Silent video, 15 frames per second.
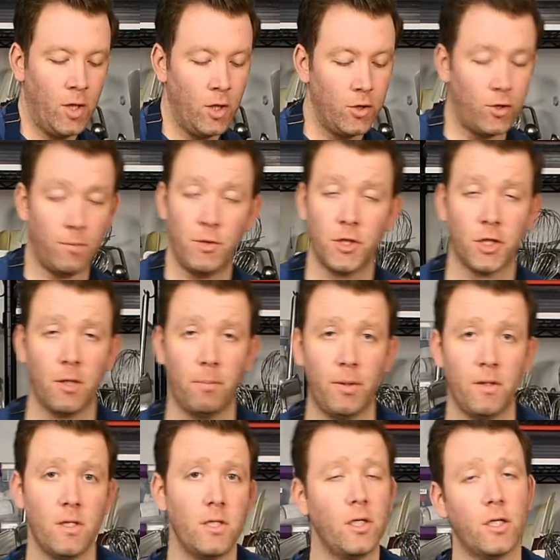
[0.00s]
So I'm just going to
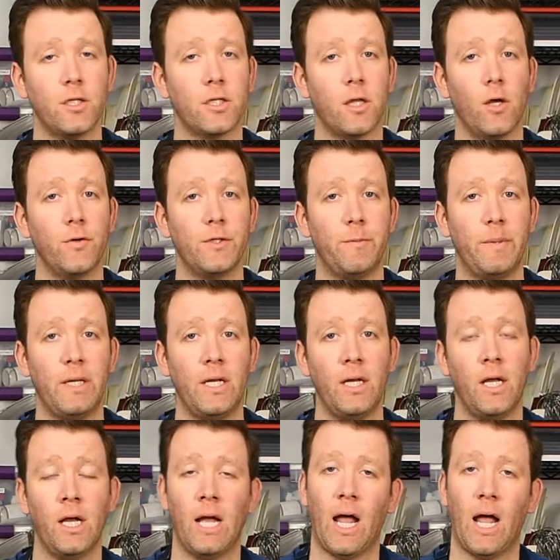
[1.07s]
put this on slow speed,